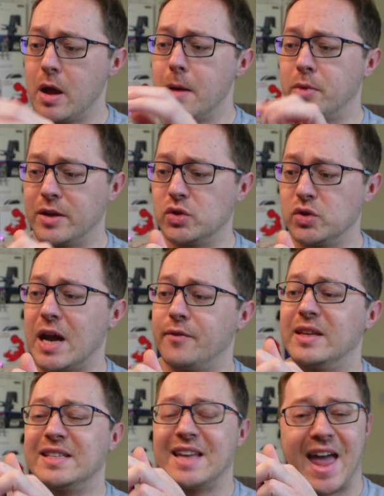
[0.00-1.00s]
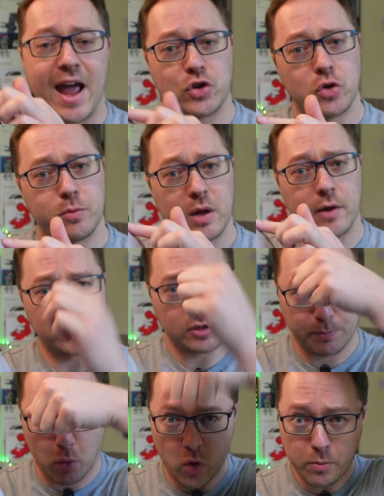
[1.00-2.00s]
but just having this extra bit of
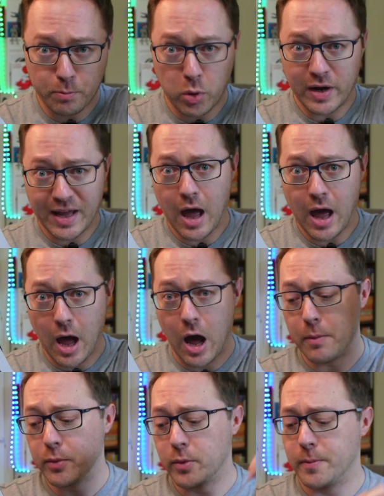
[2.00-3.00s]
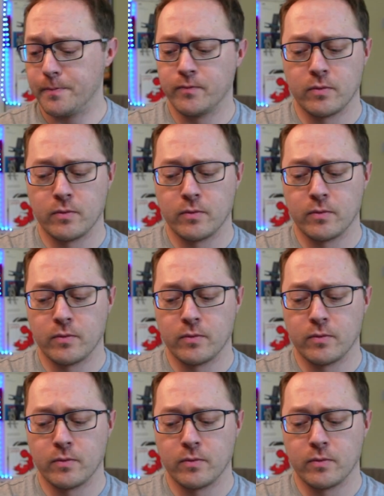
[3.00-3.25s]
support pulling it up